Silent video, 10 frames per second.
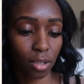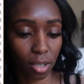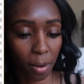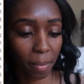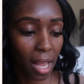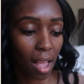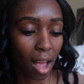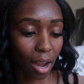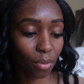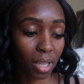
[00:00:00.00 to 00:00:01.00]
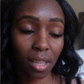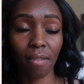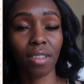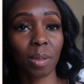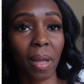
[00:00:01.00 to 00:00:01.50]
So I really
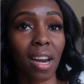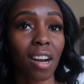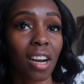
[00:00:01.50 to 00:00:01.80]
love this planner.